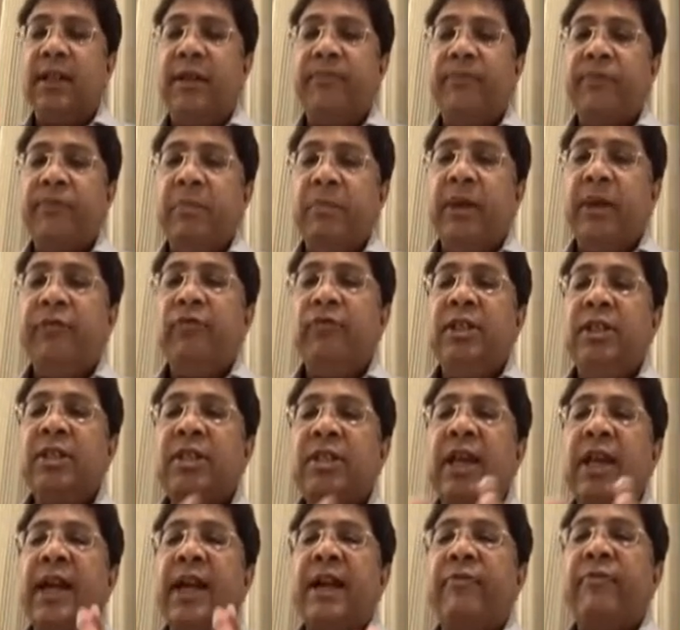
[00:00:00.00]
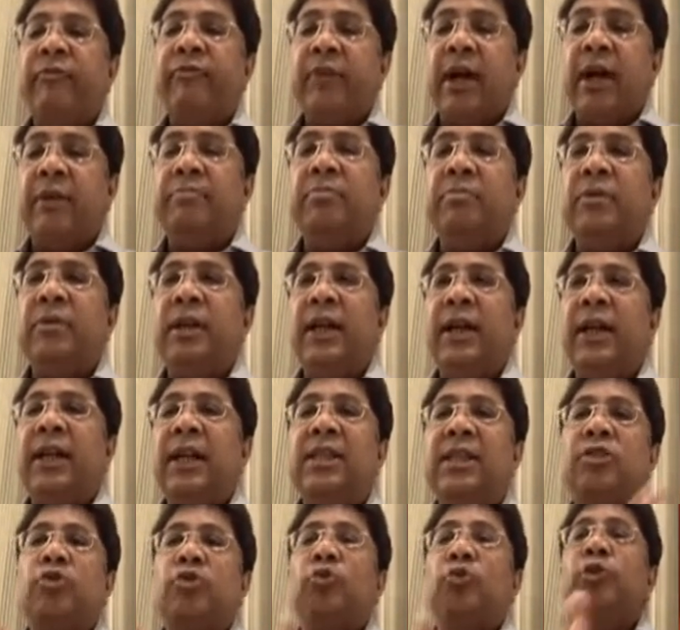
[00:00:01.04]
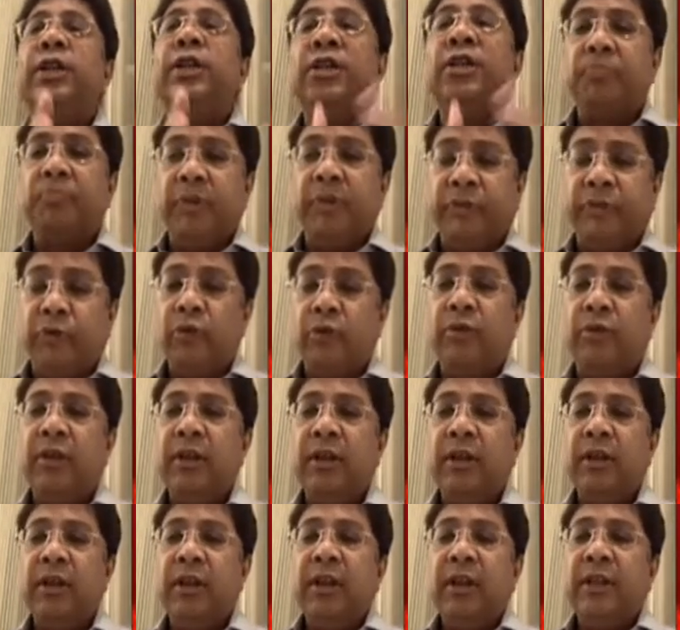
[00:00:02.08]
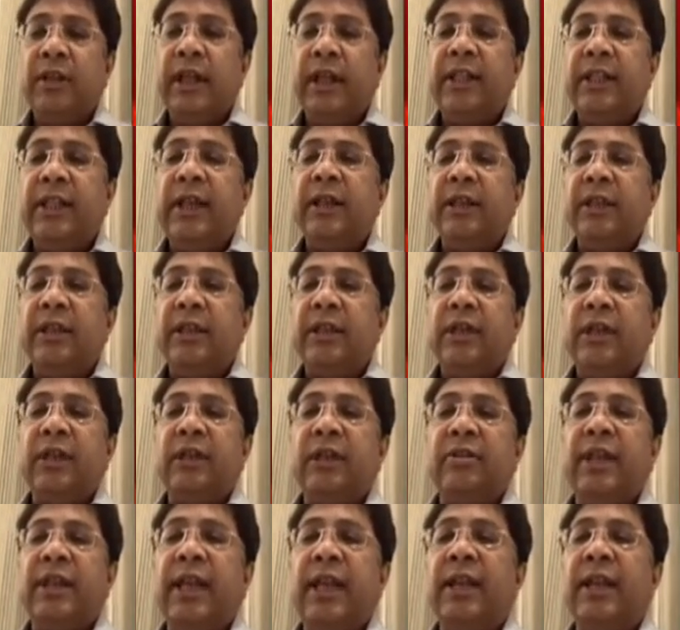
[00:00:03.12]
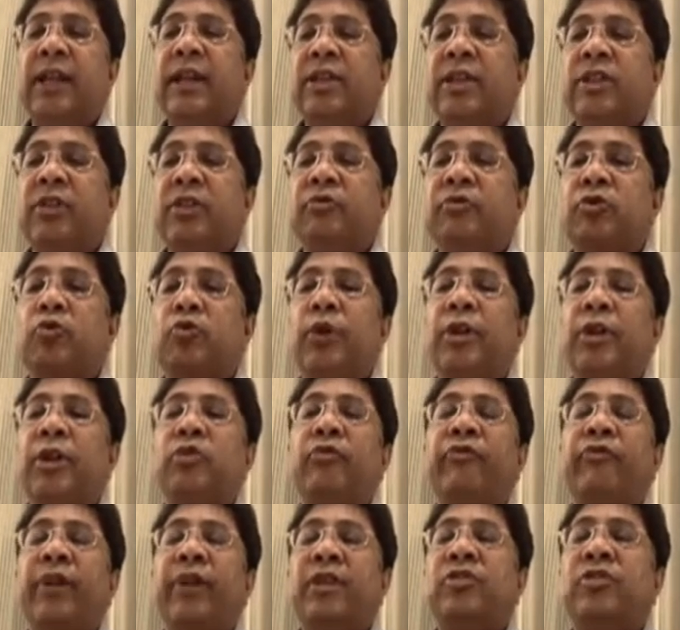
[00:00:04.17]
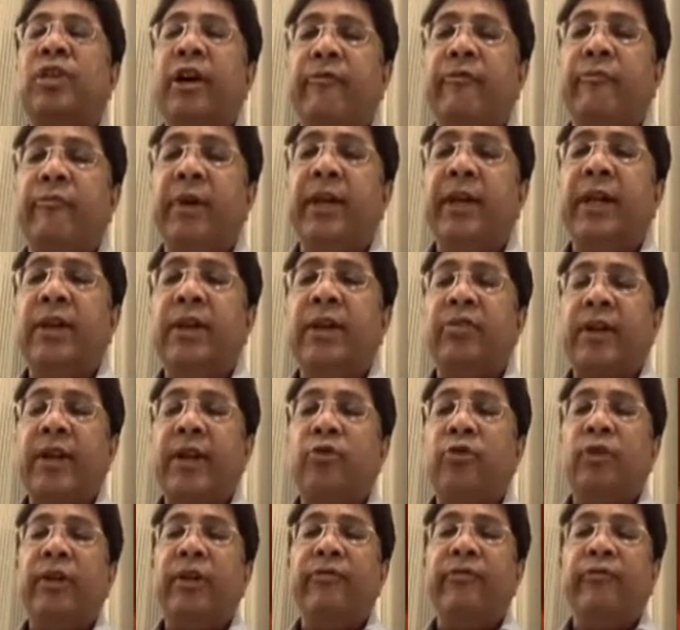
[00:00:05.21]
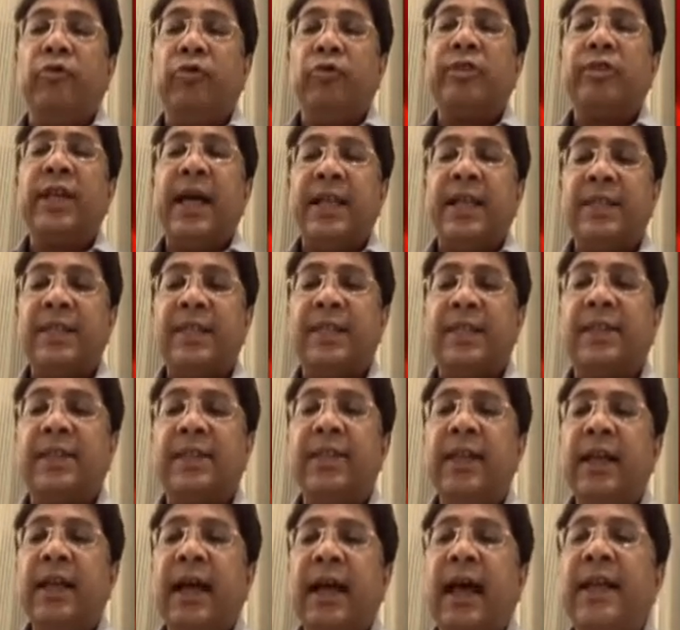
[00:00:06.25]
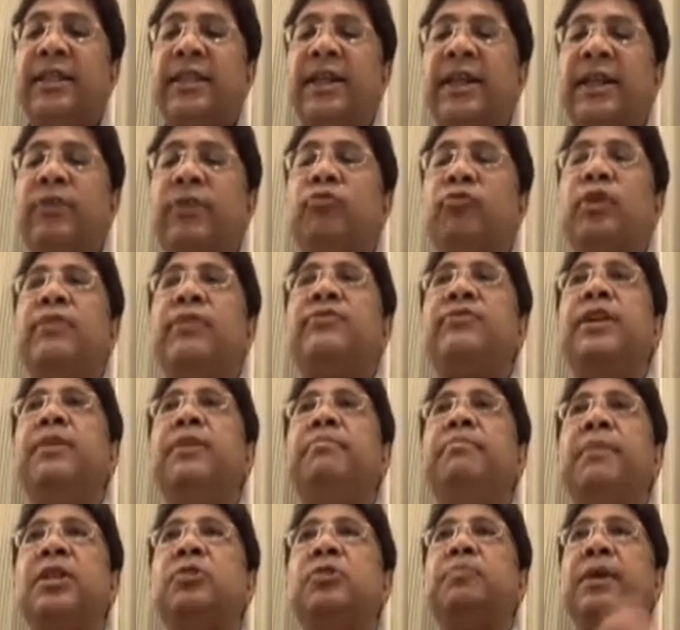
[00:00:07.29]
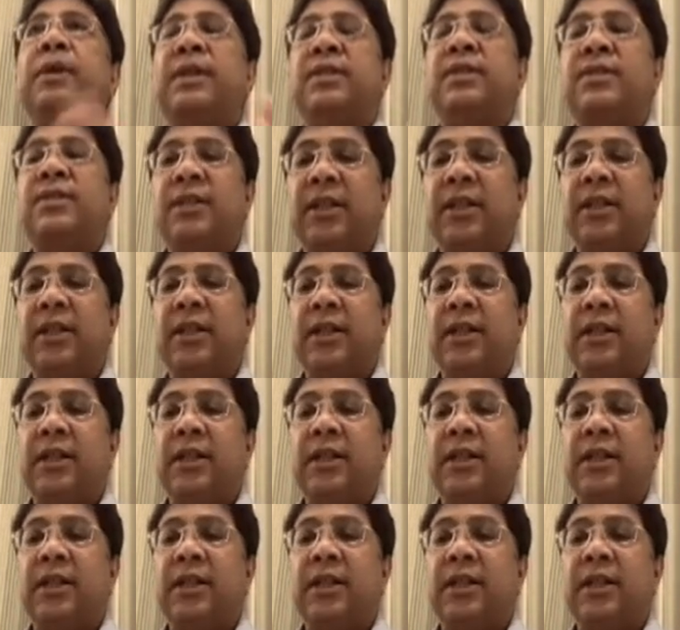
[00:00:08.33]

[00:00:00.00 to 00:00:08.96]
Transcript: If this could have come at least 2 years before, that they, the Kane Energy was going to French government and try to enforce assets, I think it would have sent much better signal.